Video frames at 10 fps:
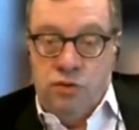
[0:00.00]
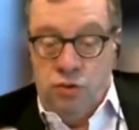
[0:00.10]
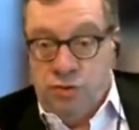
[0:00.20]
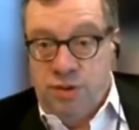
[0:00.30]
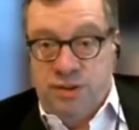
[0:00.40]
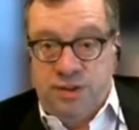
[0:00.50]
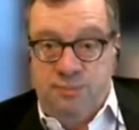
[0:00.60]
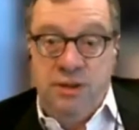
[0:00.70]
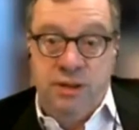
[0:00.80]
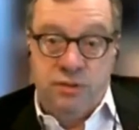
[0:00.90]
due to the
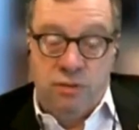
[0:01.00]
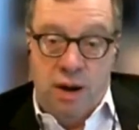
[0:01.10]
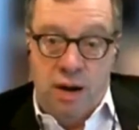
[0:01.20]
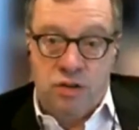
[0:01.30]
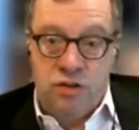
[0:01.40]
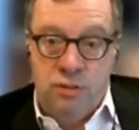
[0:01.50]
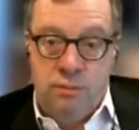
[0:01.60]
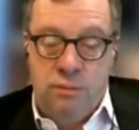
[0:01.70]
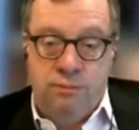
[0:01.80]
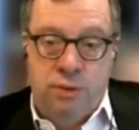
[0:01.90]
spin
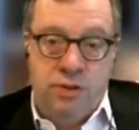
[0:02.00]
interaction,